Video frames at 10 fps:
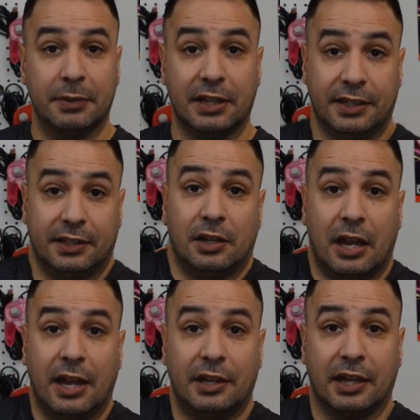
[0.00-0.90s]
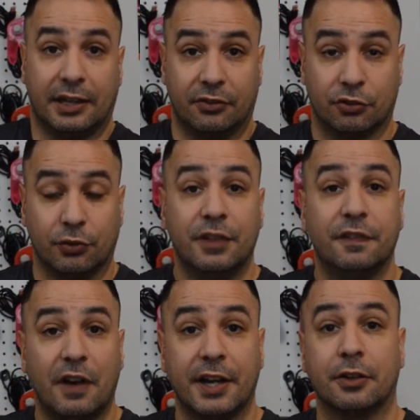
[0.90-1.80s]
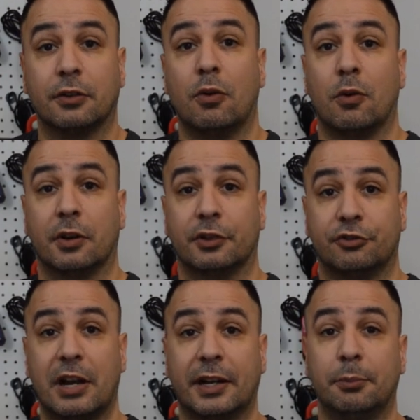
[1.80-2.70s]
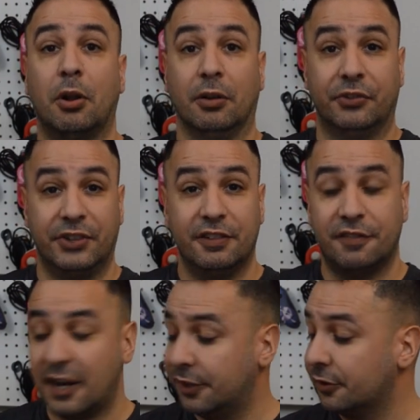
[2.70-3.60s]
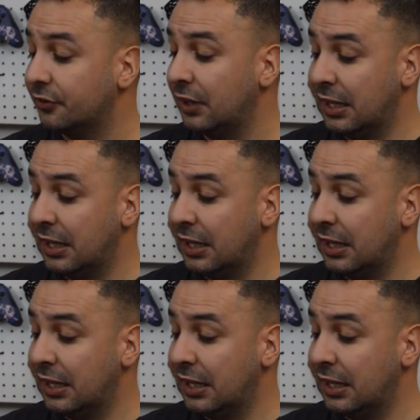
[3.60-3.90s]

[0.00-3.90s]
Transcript: like a, like a Street Fighter or Dragon Ball Z fighters.